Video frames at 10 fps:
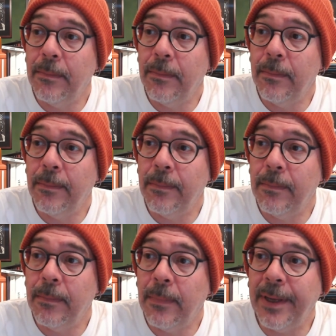
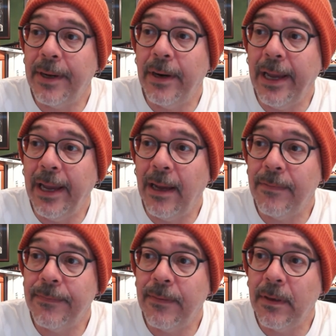my better
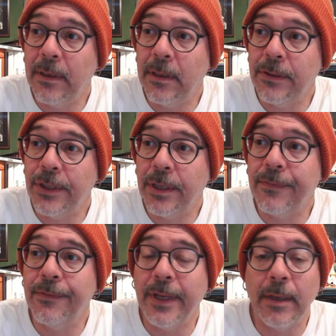half, uh,
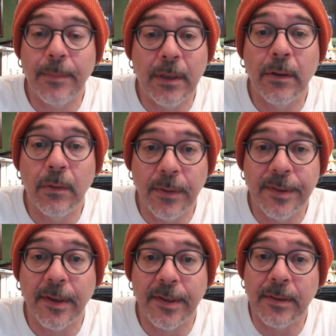Jennifer Van Meter, who was
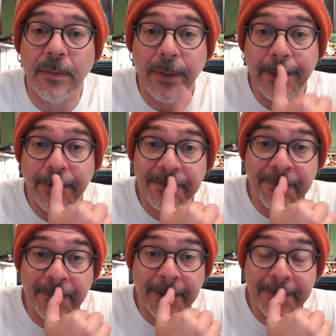also a writer, is
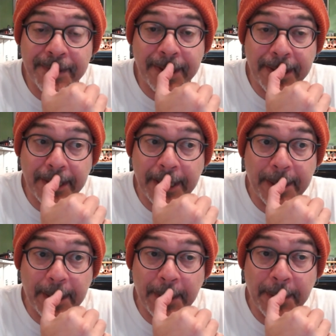fond of saying that,
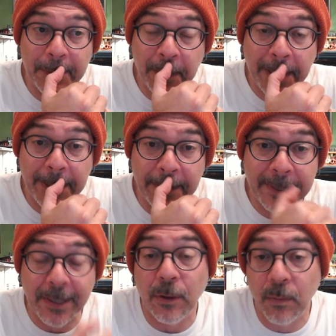you know, twenty years
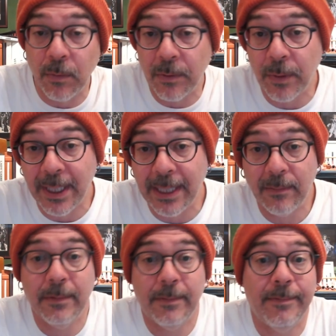ago when we
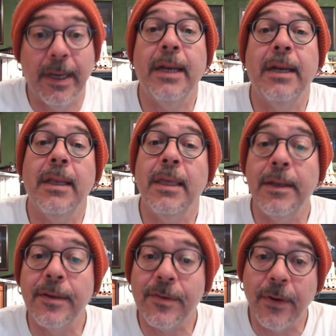got into the
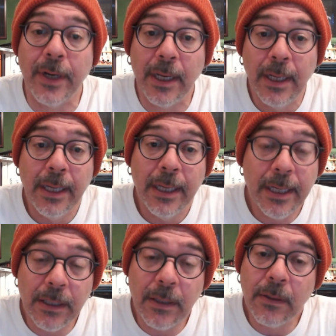industry
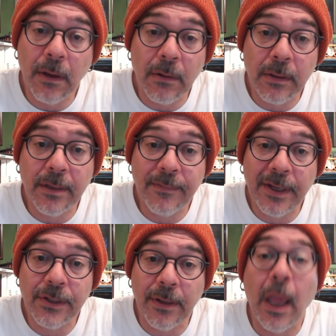and you'd go to a
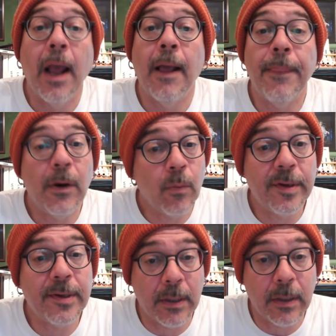convention, there
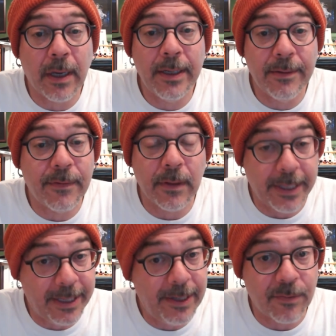wasn't a line for the
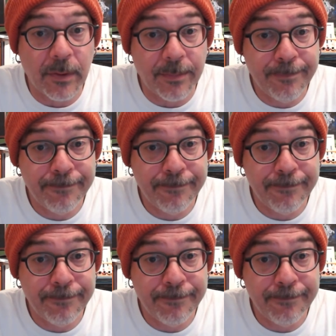ladies' room.